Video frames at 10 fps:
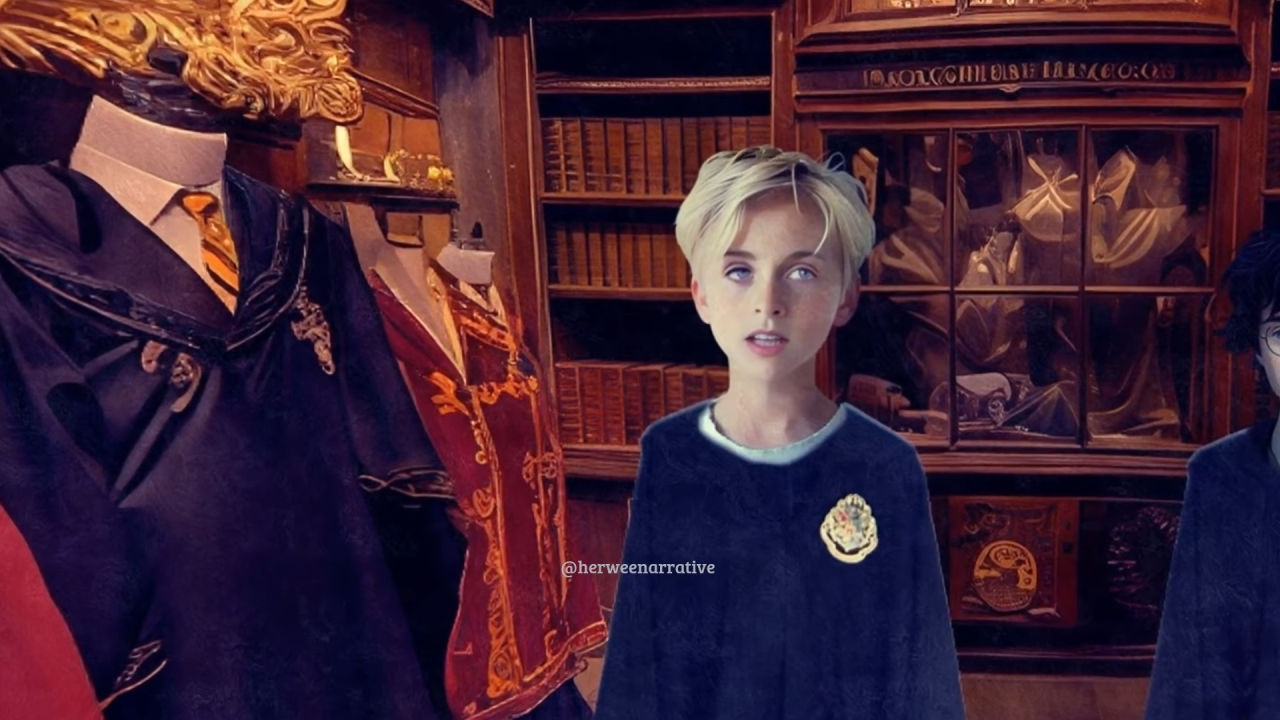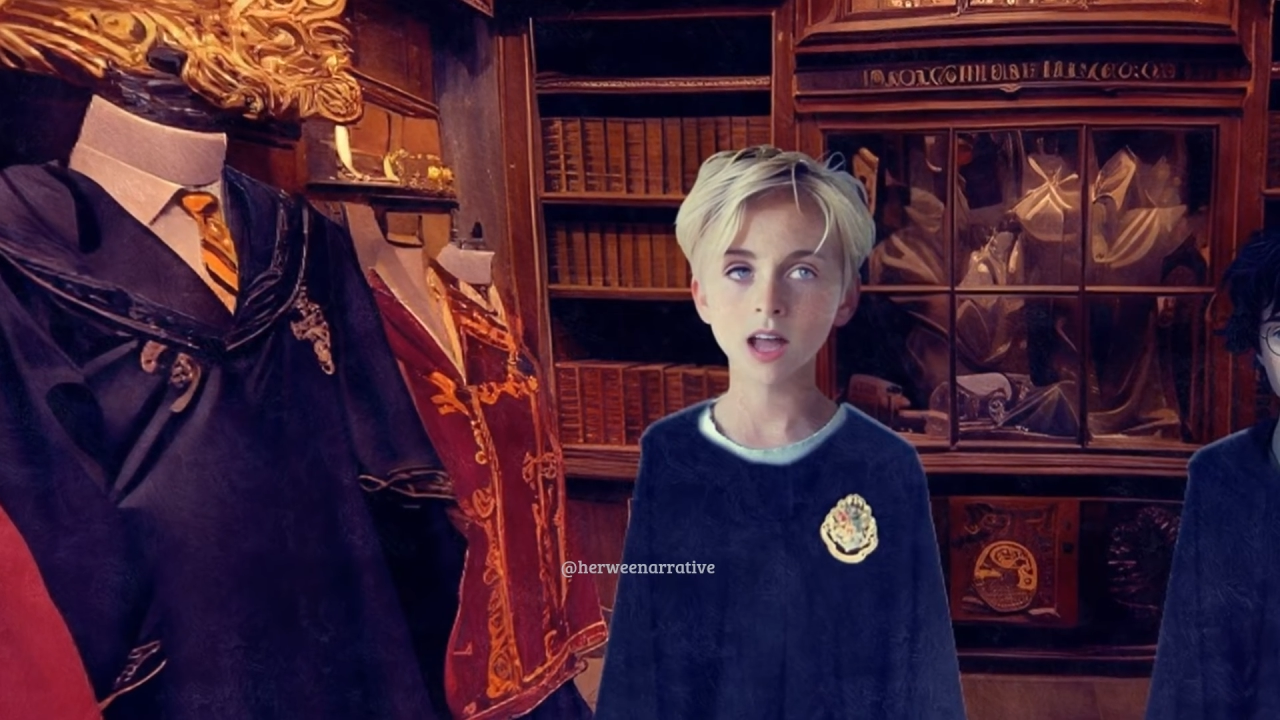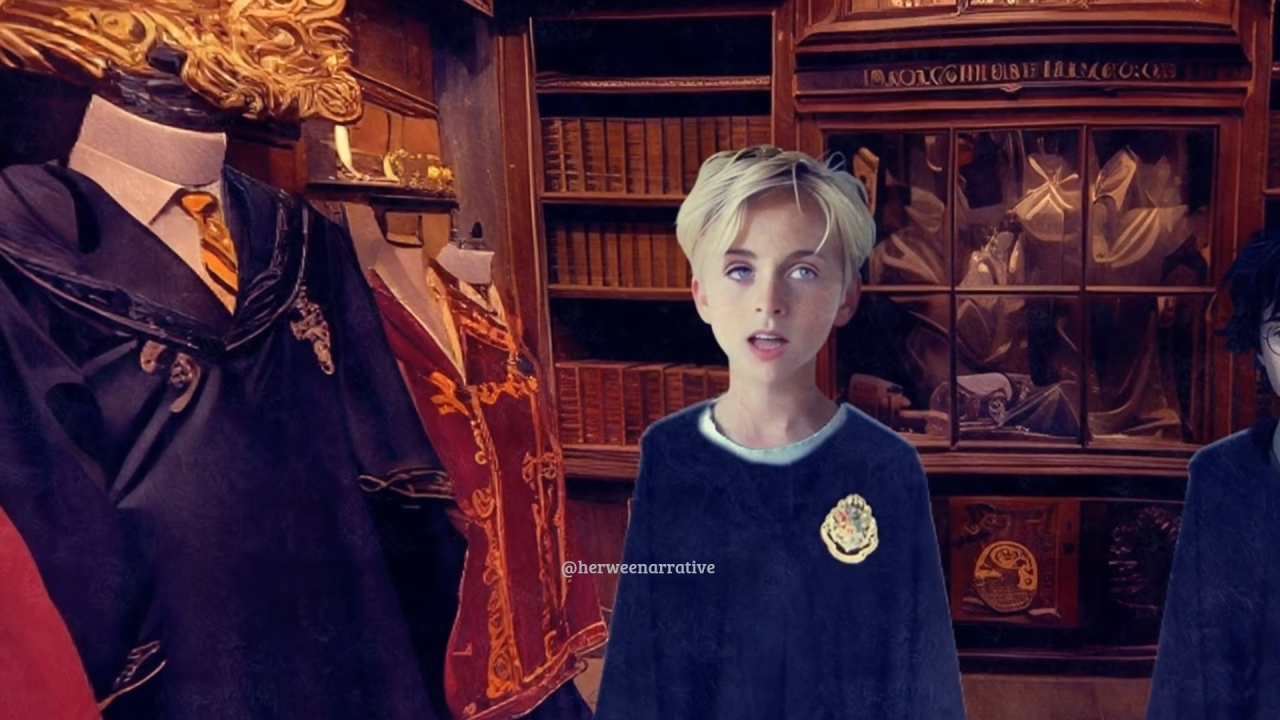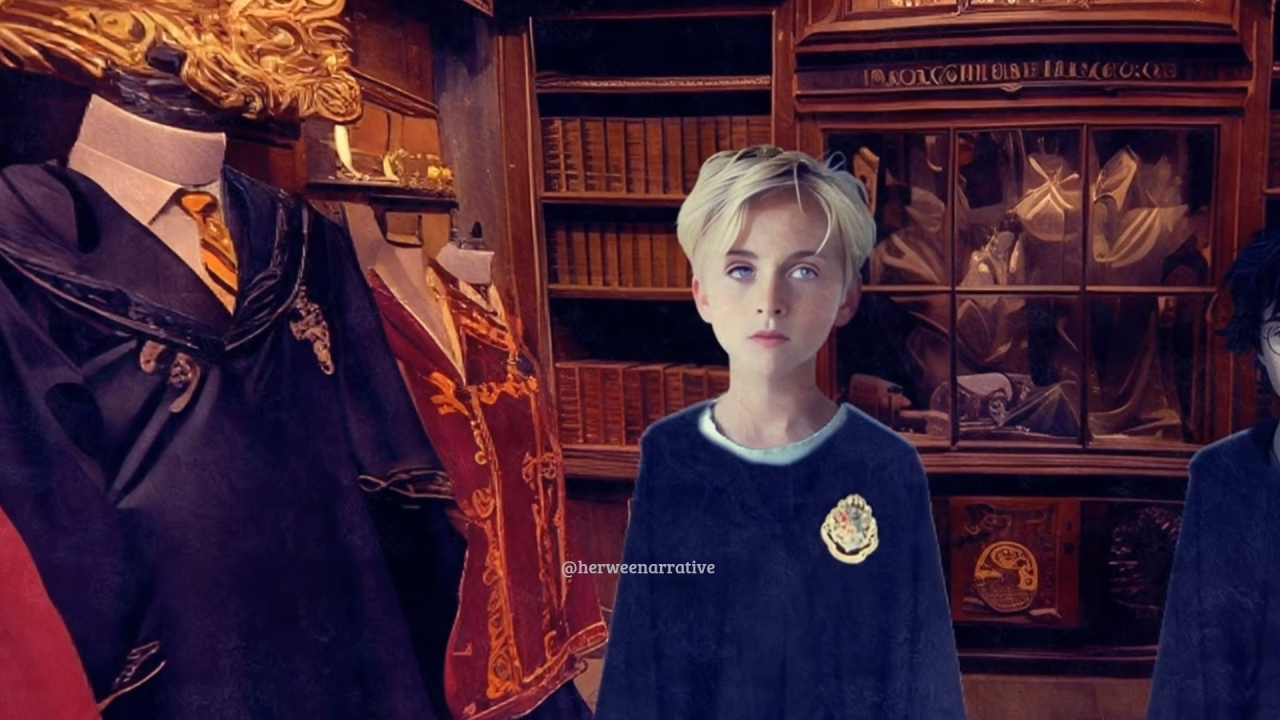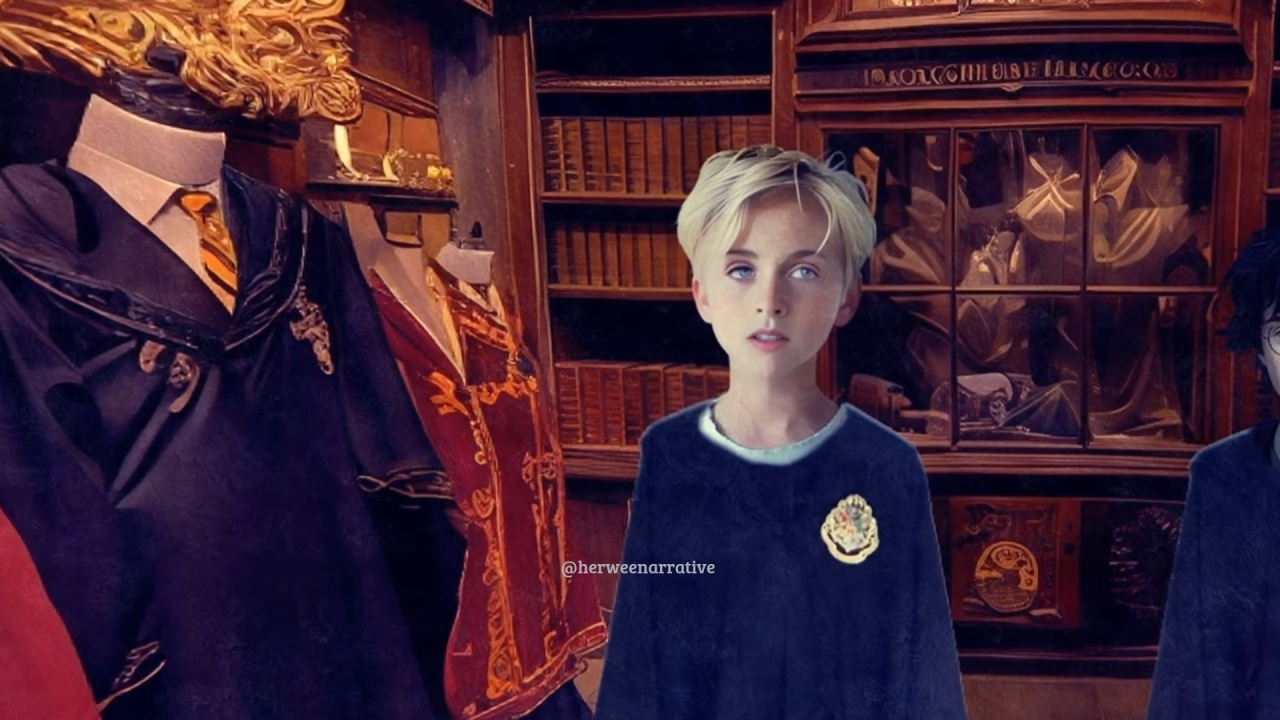and
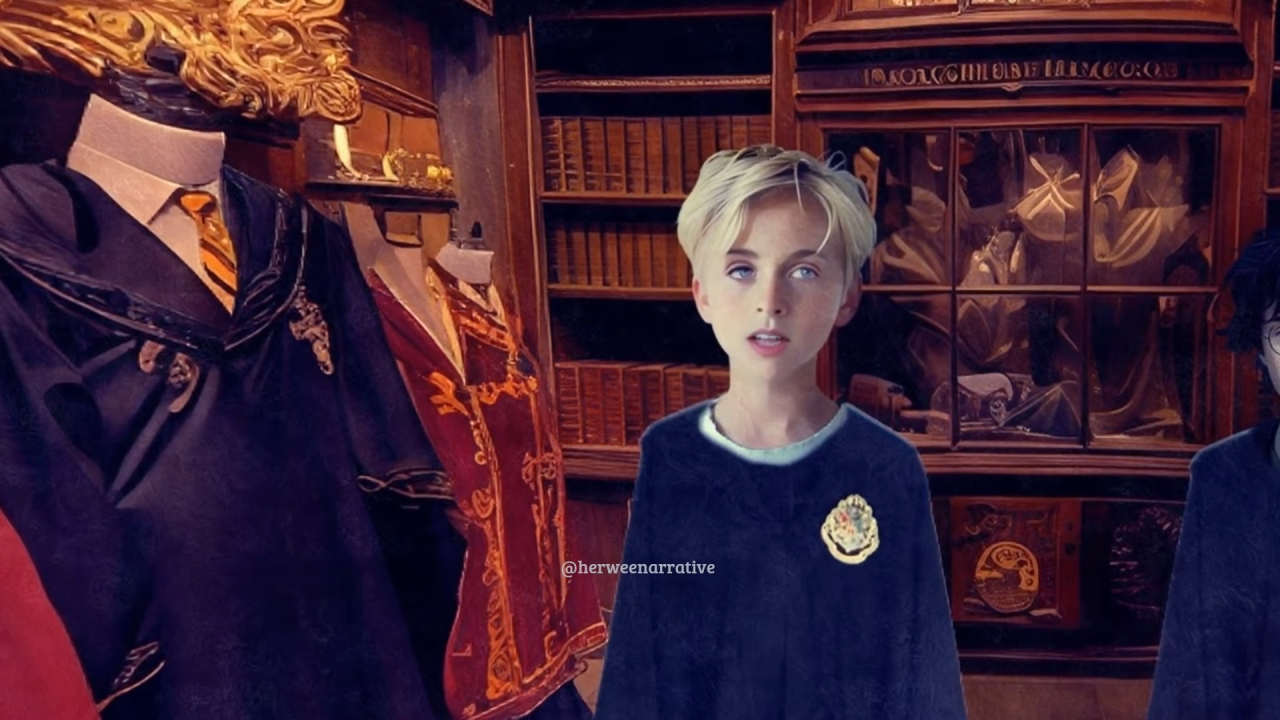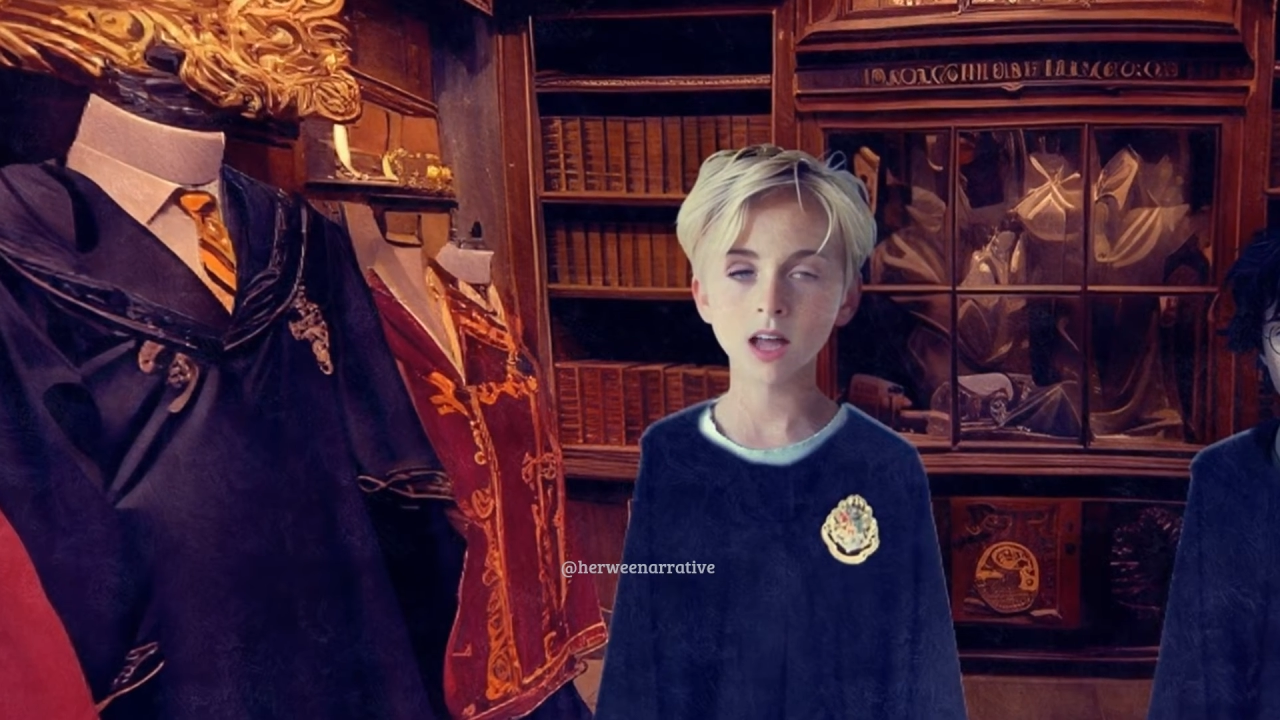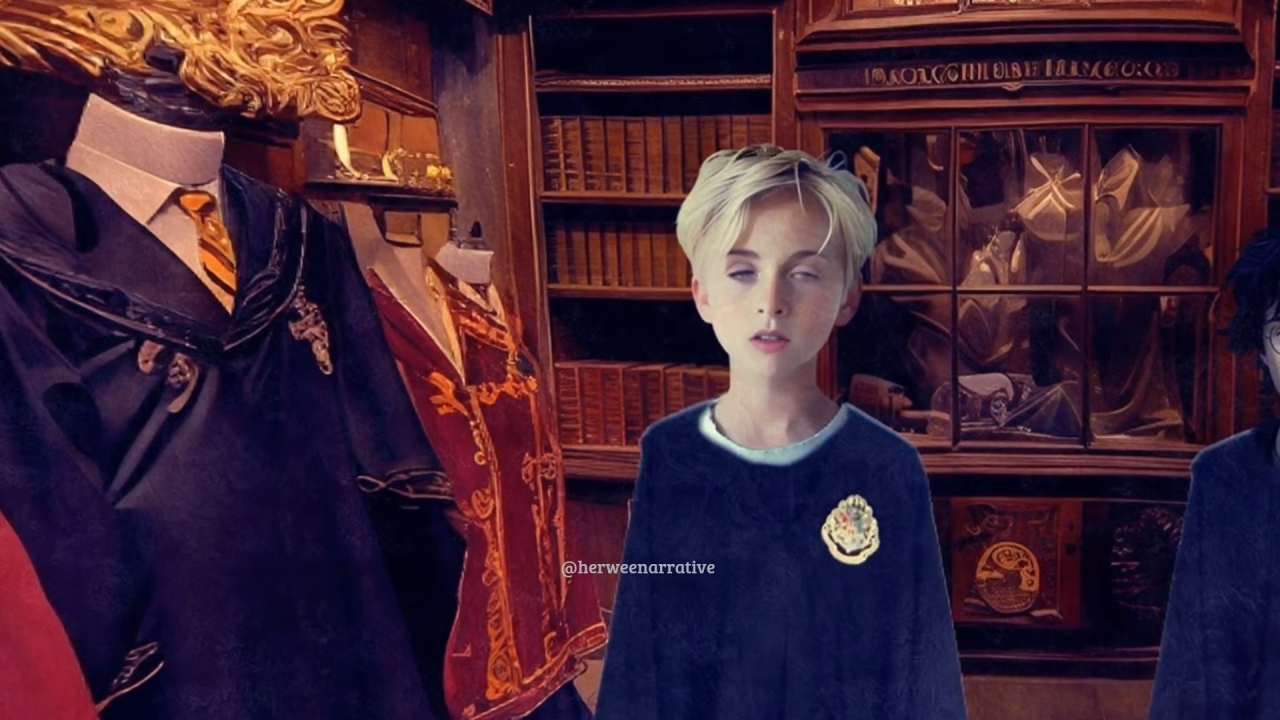every